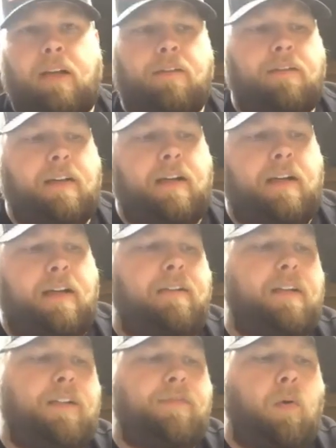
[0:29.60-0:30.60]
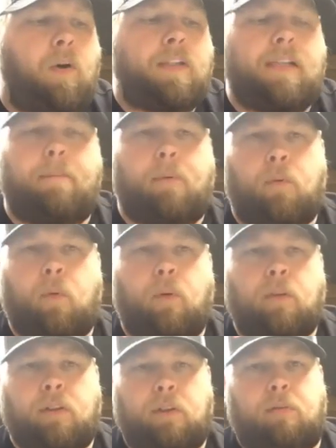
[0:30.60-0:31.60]
there's 4 simple
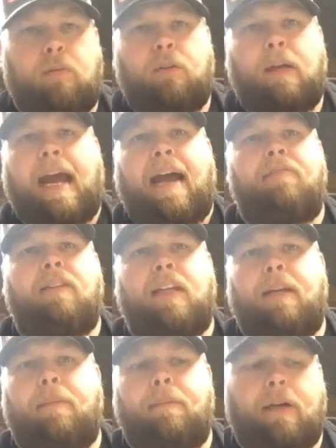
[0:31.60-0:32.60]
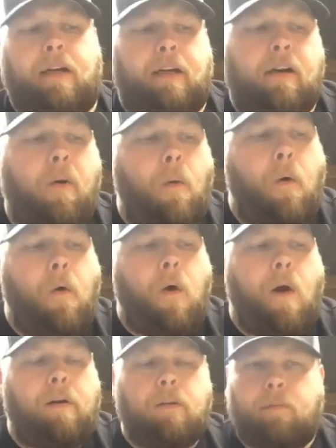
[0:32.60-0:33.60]
rules you have to keep in mind.
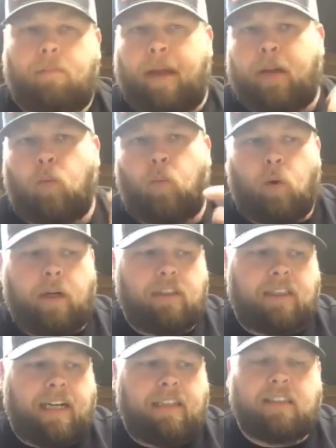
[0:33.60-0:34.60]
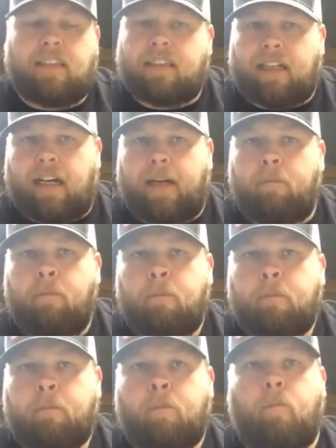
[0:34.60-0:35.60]
Make one change at a time.
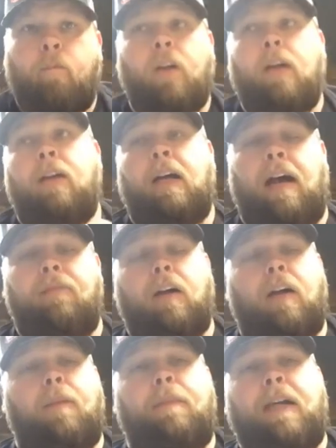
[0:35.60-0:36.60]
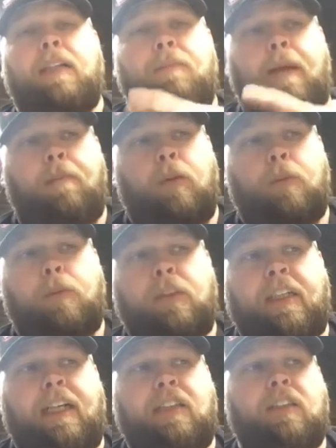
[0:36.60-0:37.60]
I've gone in pits, made multiple
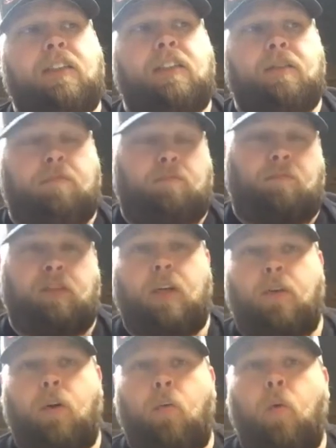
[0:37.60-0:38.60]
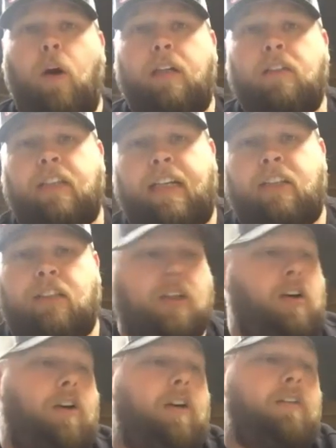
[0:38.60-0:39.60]
changes, don't know what changed the
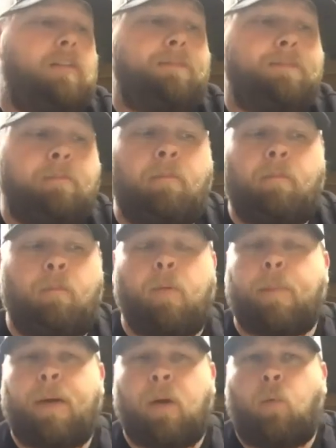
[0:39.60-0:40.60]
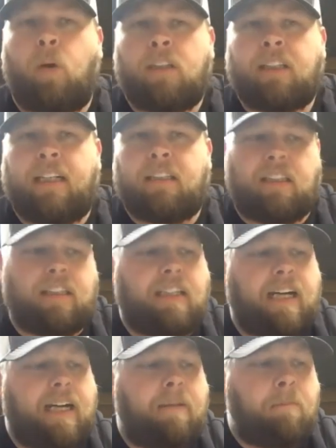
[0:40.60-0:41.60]
car. But make one change at a
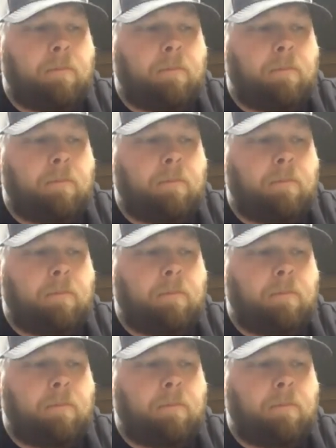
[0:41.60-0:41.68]
time.